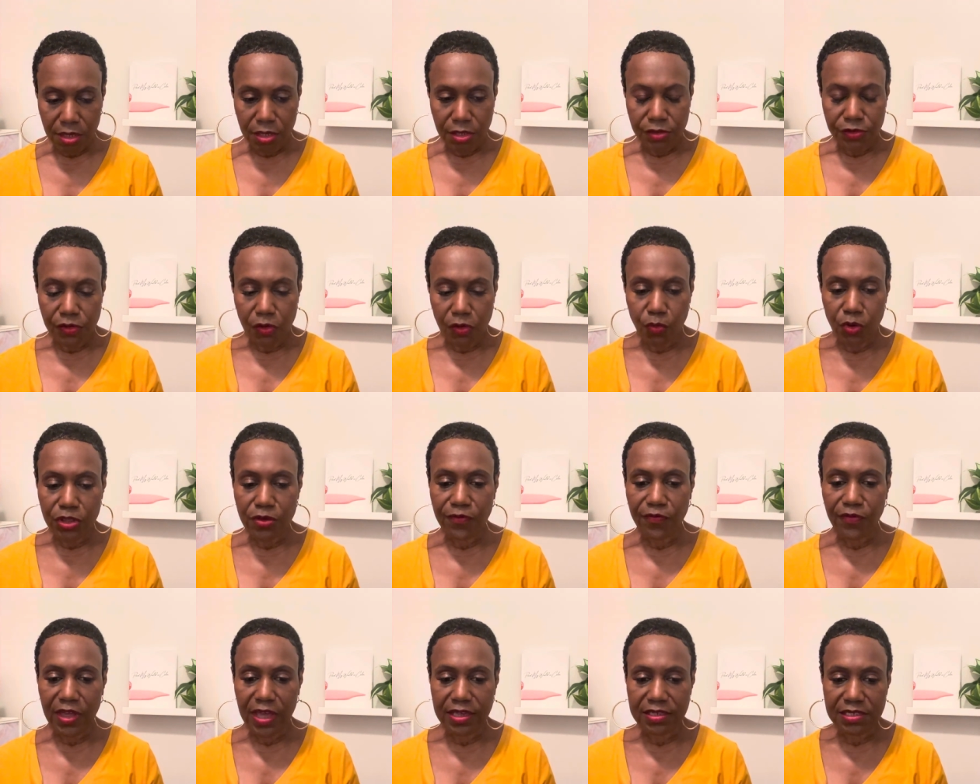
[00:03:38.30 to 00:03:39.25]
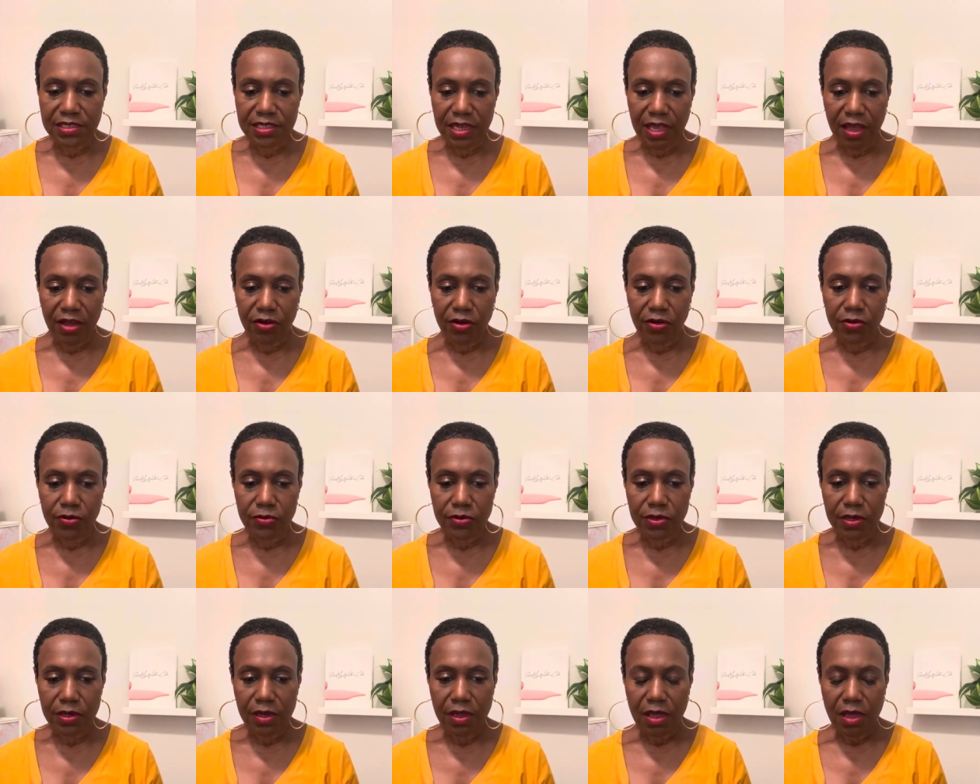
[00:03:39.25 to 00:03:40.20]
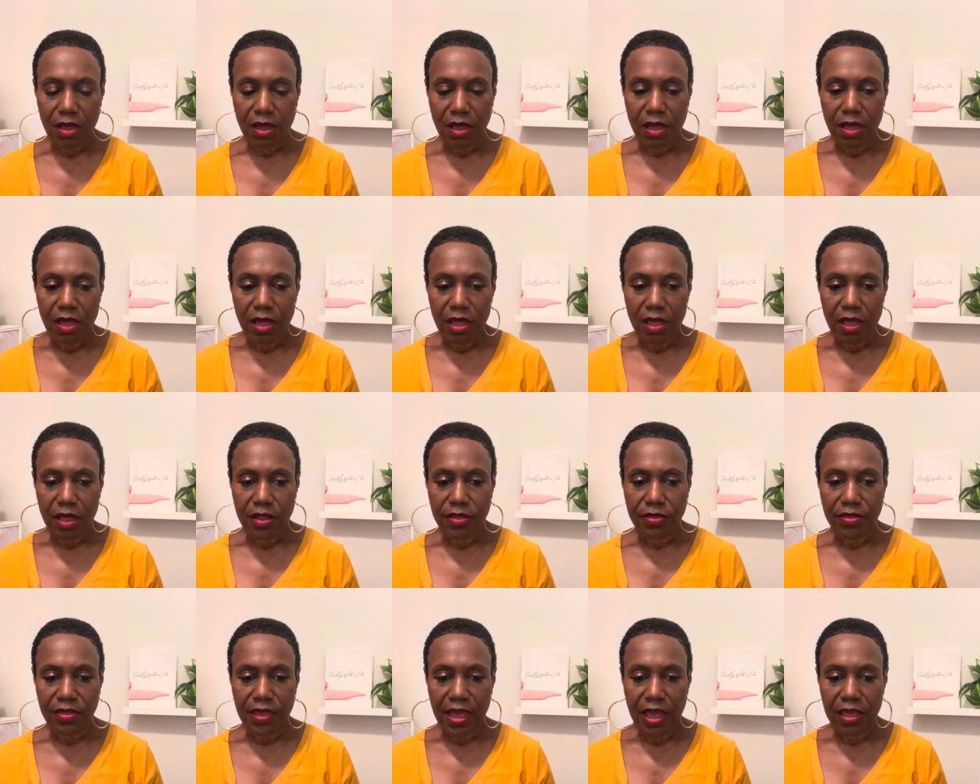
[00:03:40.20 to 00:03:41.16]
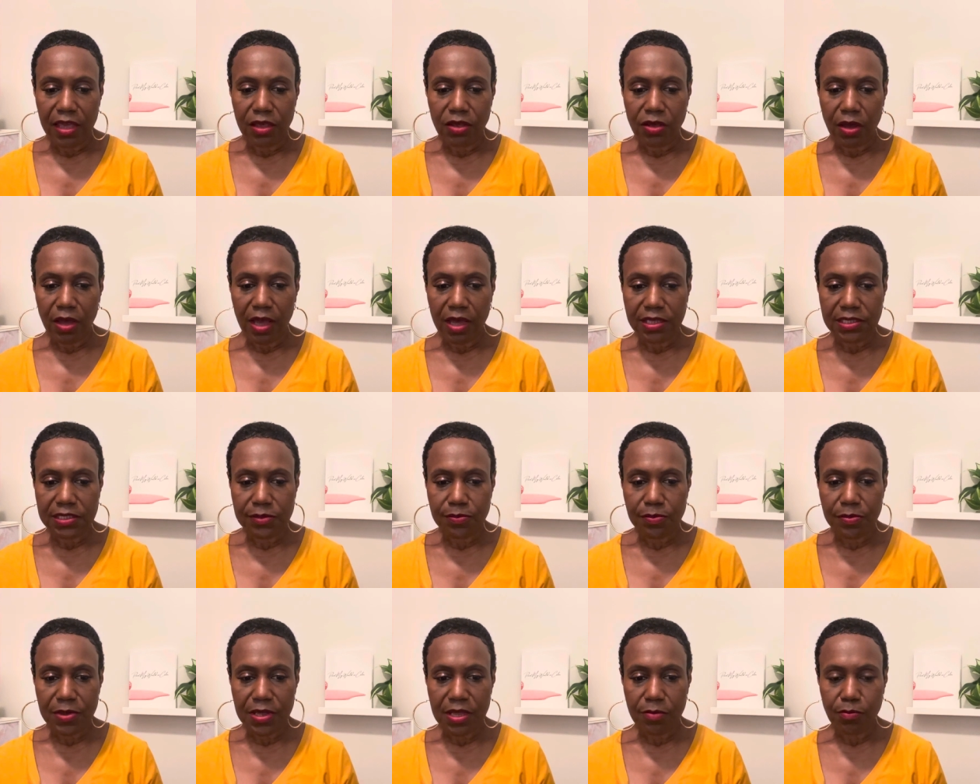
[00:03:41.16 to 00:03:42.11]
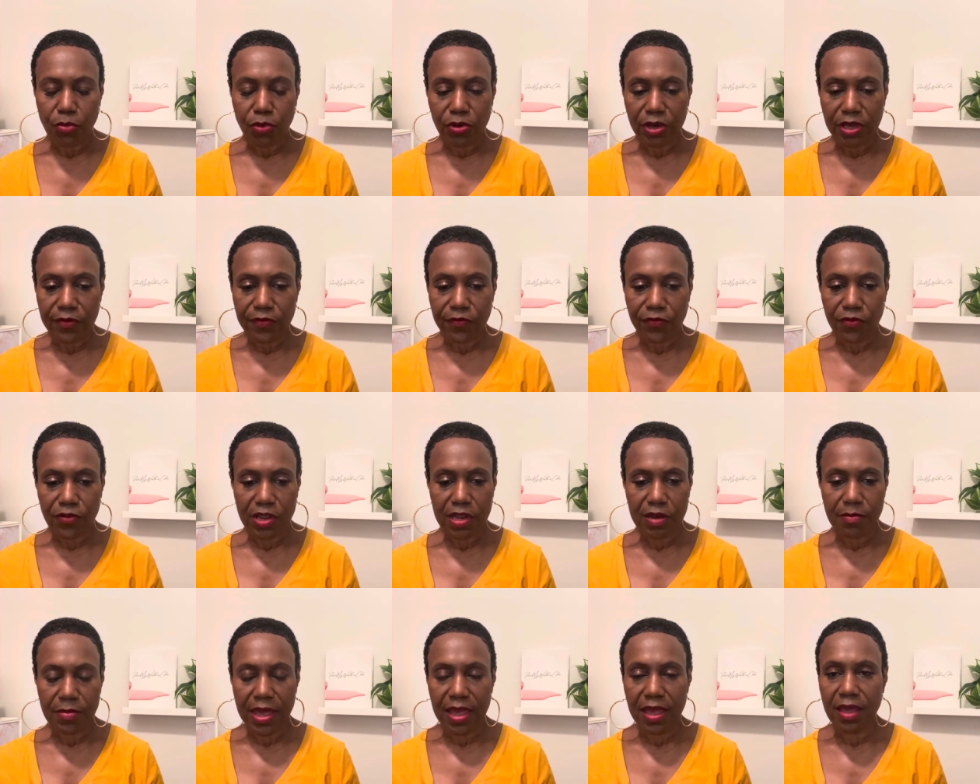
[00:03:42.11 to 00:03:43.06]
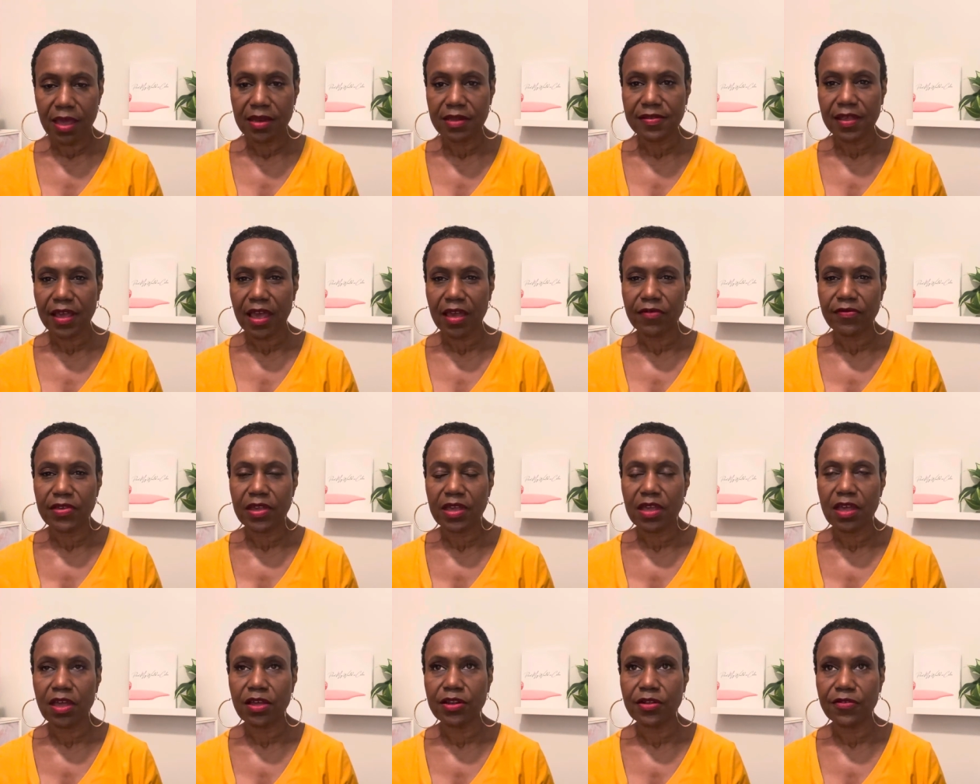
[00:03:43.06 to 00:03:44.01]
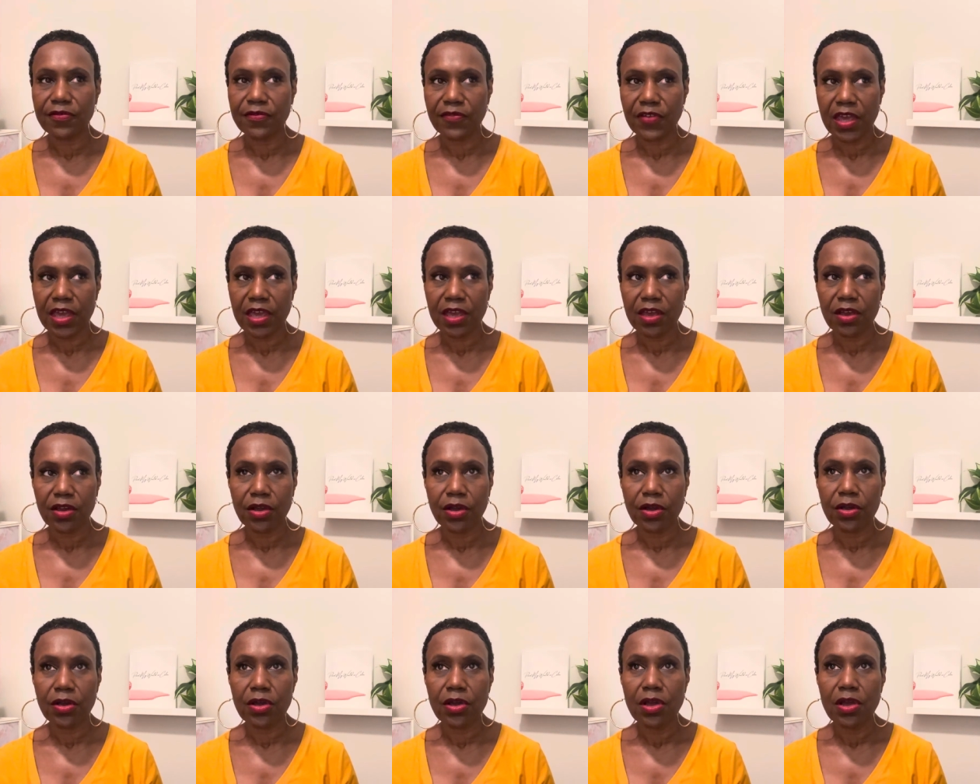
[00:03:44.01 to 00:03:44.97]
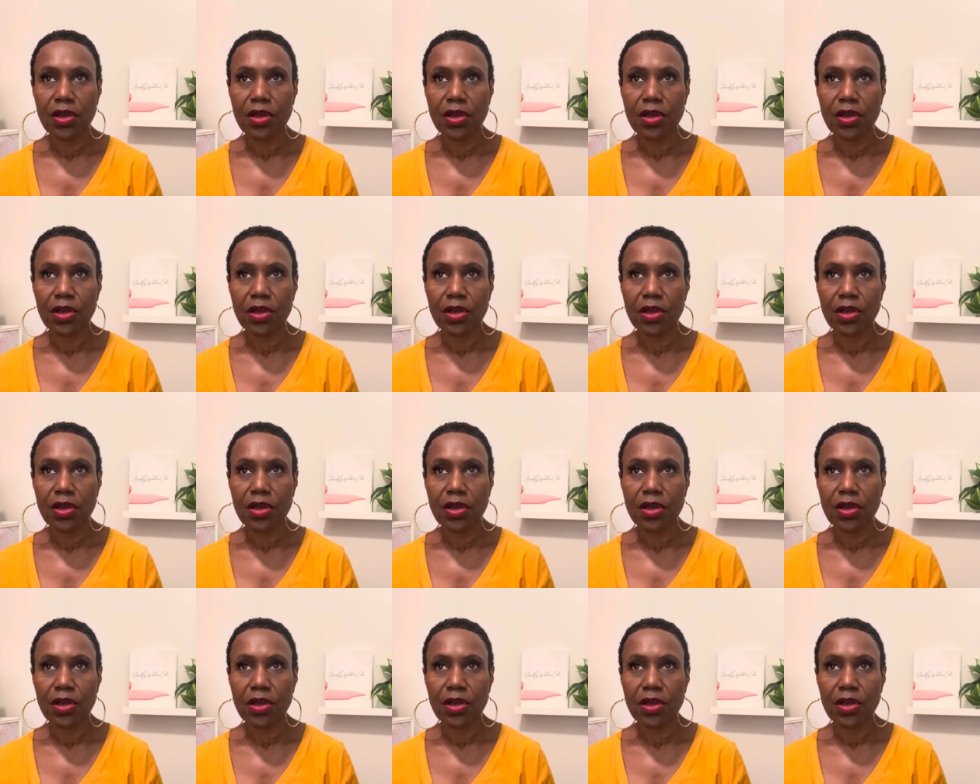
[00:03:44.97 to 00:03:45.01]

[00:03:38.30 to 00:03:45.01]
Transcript: So when you find out that your husband, boyfriend, man is having an affair,